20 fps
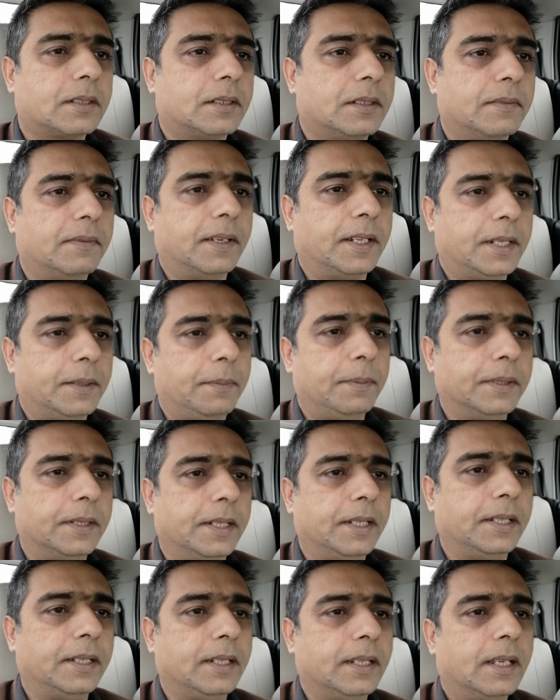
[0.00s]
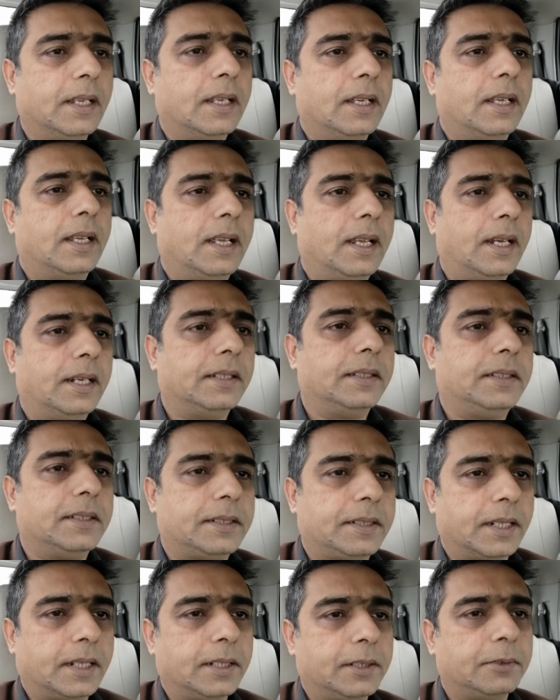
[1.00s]
the very beginning, and they
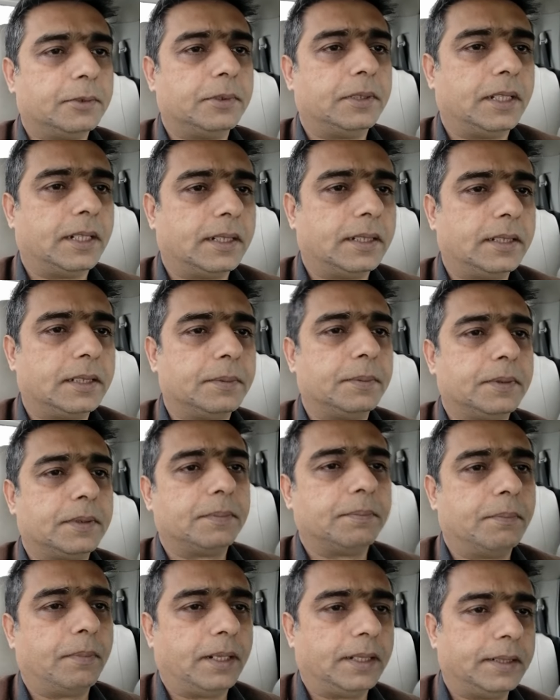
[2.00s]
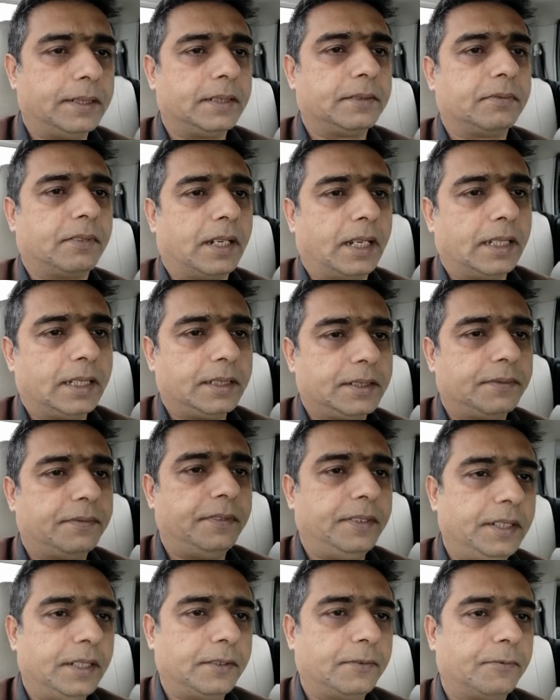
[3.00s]
tell you that this eye is
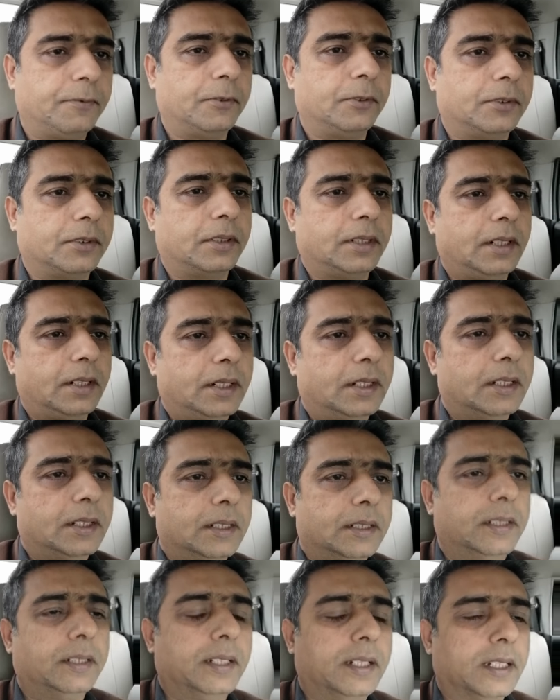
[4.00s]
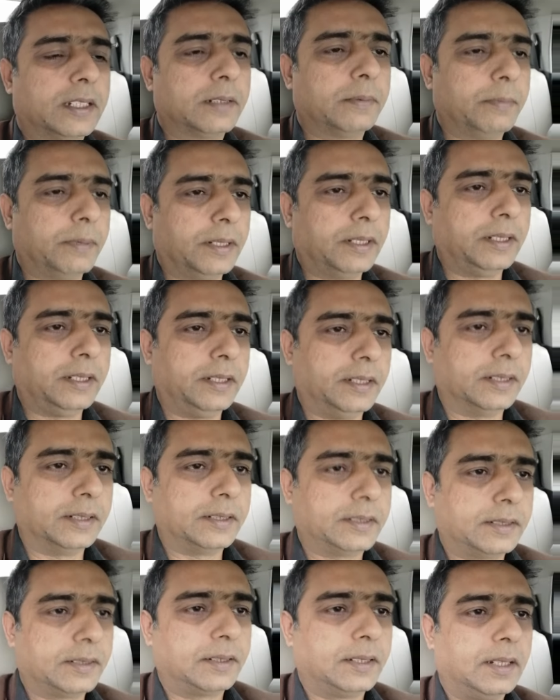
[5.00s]
weak for the last many
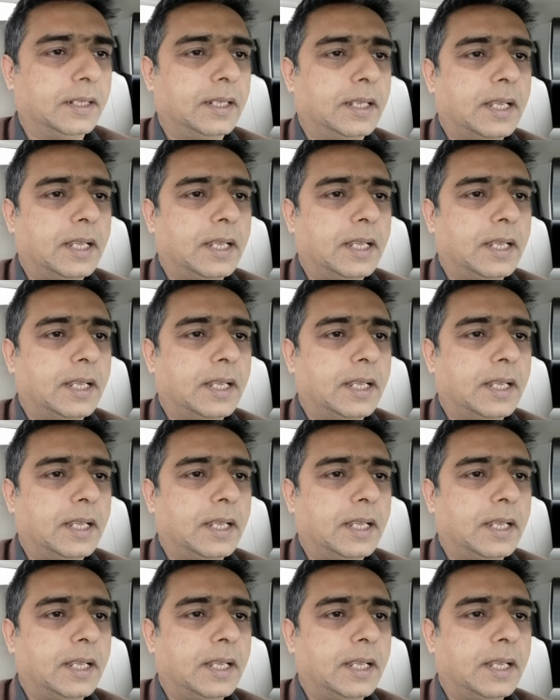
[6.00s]
years.